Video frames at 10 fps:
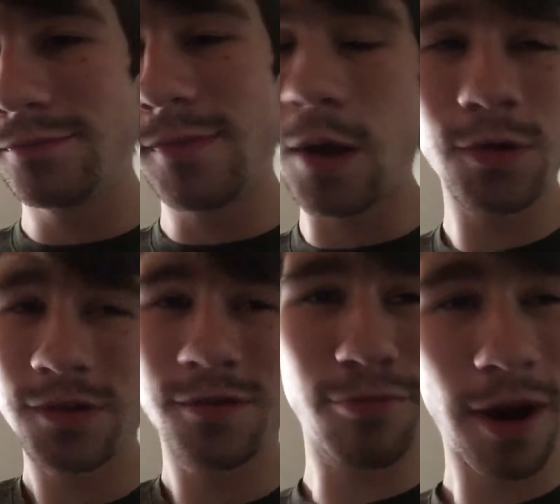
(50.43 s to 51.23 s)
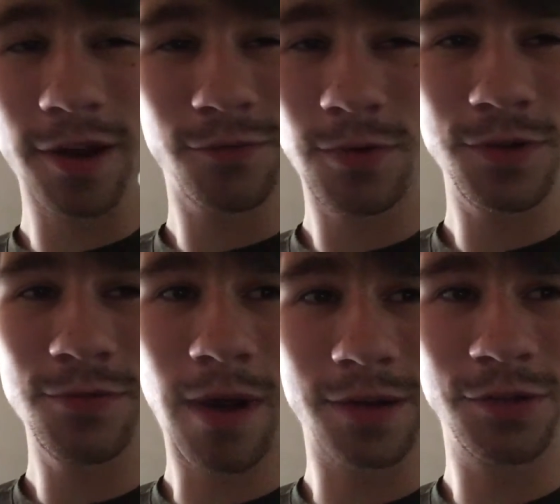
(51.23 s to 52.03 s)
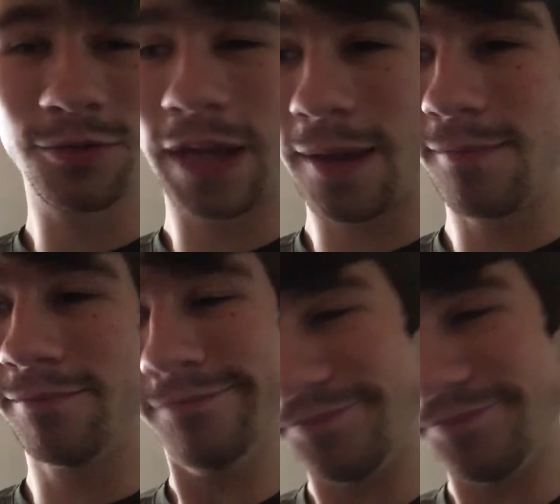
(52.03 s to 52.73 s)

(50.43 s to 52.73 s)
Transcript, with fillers: I wasn't surprised when Zamasu came,